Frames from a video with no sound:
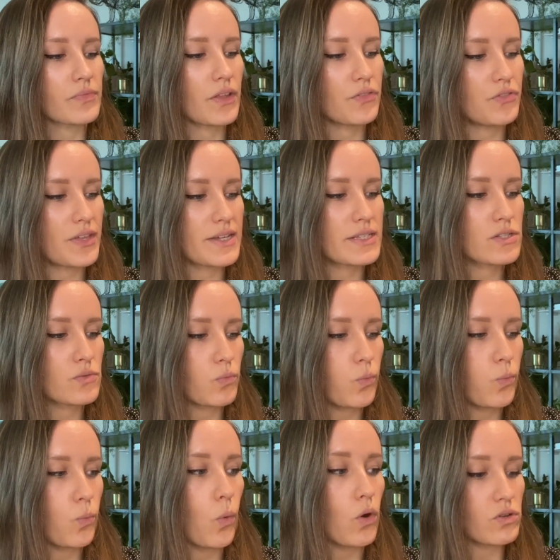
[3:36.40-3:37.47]
This
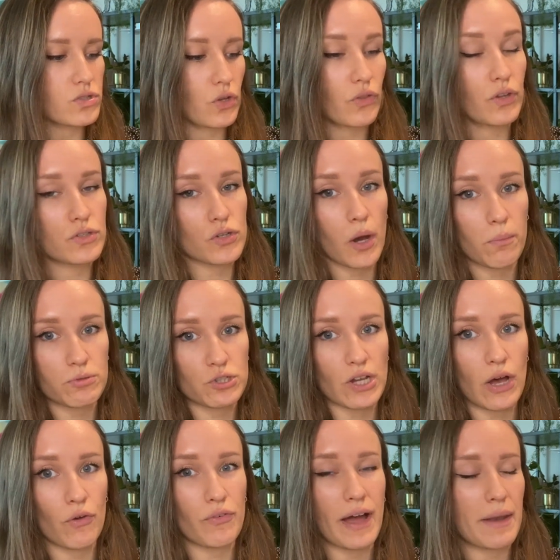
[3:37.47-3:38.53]
was on the top
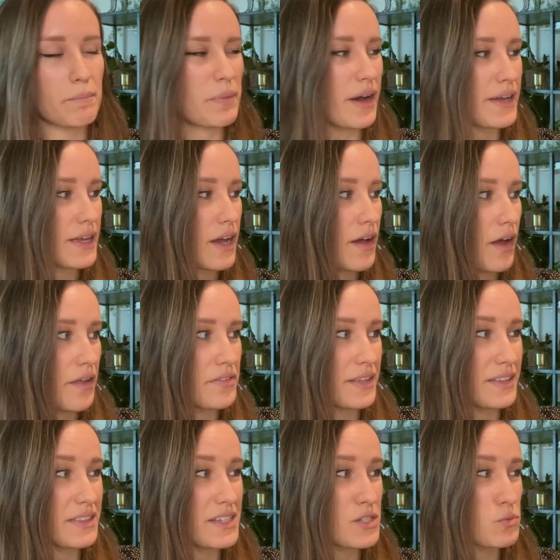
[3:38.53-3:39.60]
shelf, and I
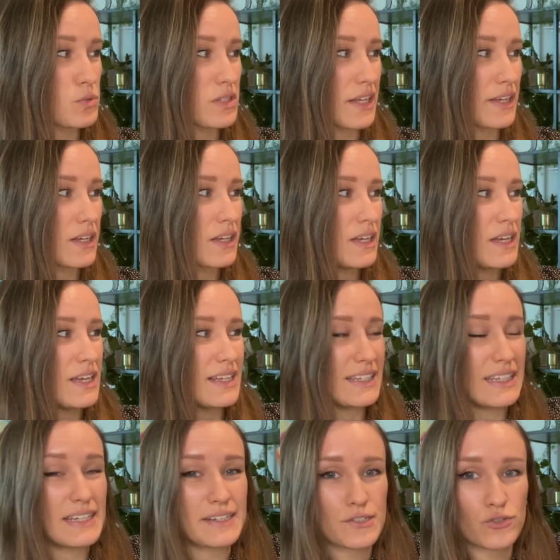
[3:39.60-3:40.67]
think this was like
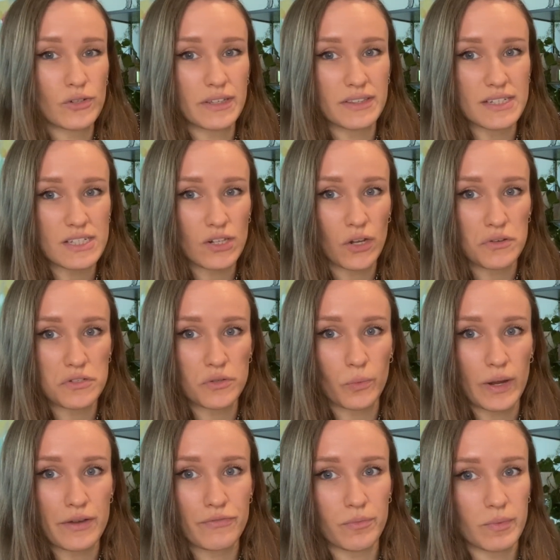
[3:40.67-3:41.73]
literally this close
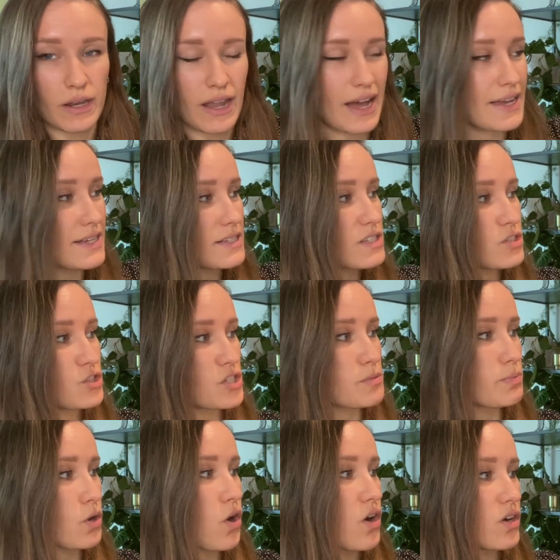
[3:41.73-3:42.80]
away from the light, just
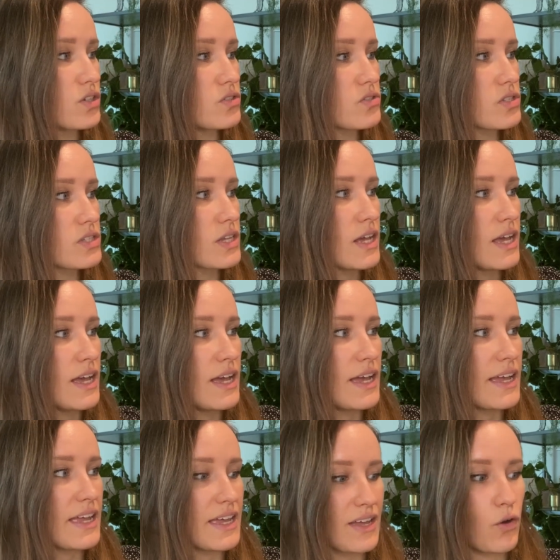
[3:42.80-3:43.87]
because
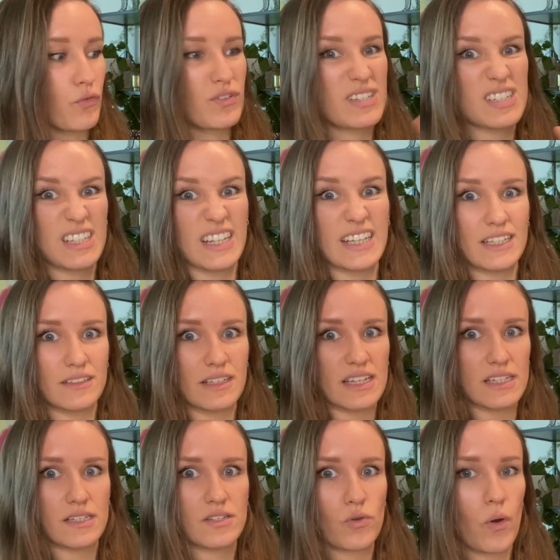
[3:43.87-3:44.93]

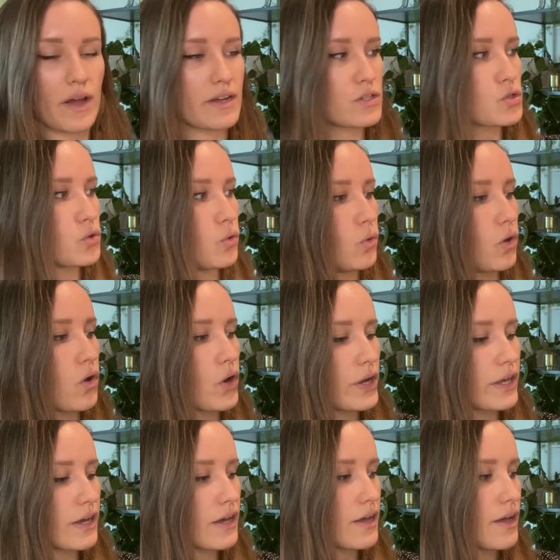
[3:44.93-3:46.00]
it's quite a tall
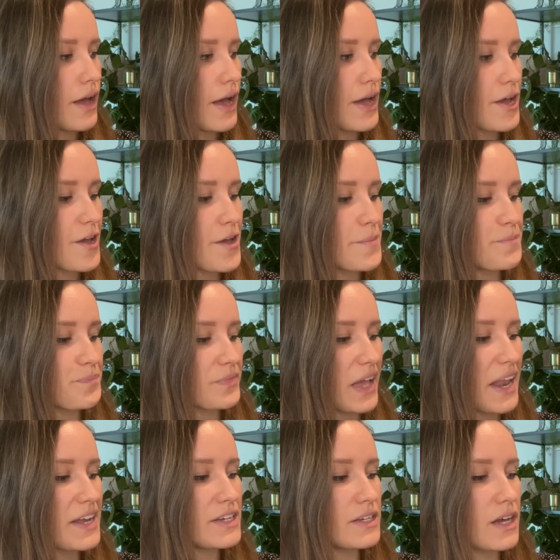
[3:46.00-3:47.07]
Hoya. And
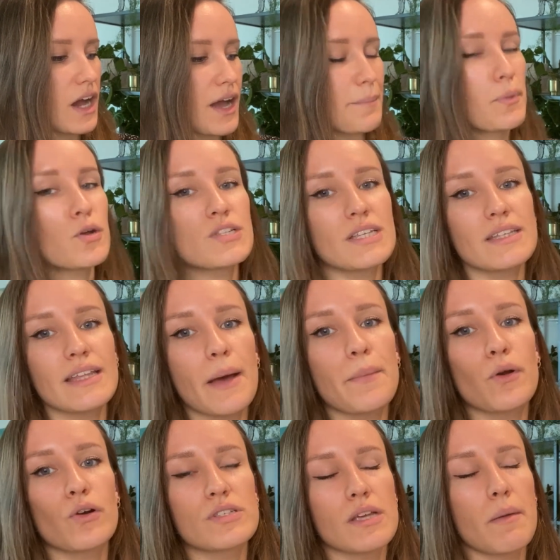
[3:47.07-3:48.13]
I put it there
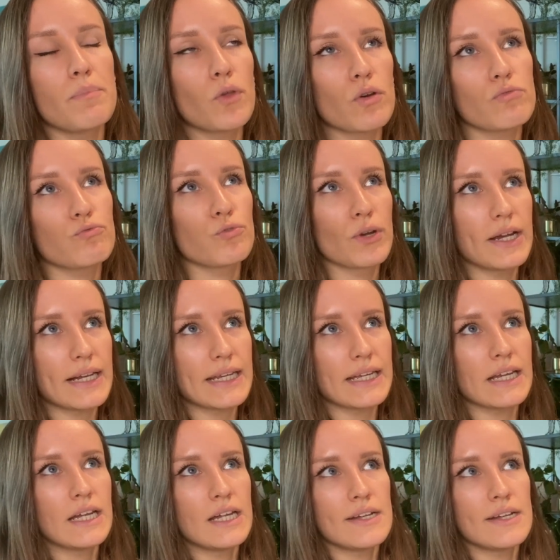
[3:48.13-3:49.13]
because I'm not really